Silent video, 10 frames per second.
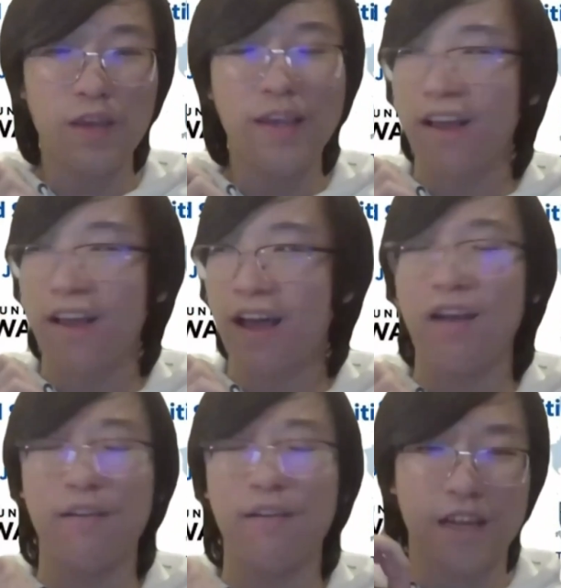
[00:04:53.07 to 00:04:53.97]
So we
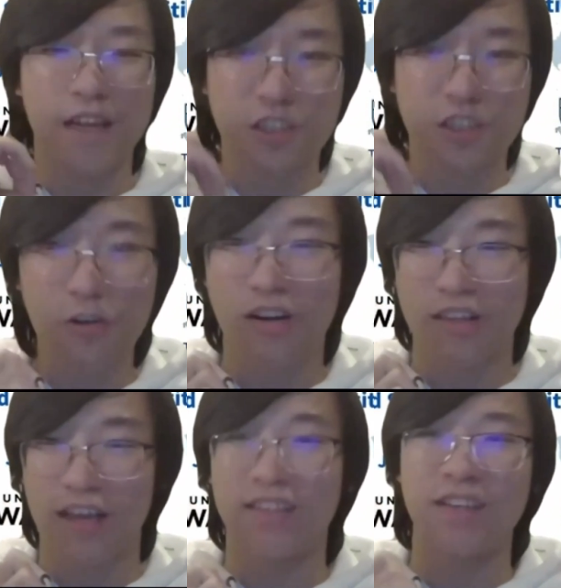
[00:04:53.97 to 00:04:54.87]
can kind of make
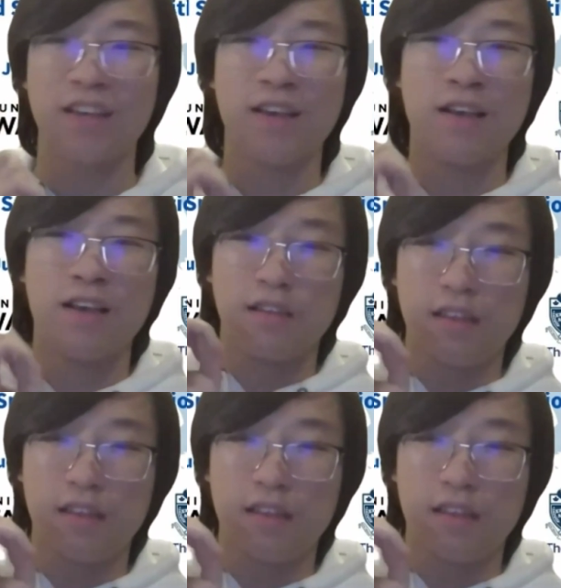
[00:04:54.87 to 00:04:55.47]
sure that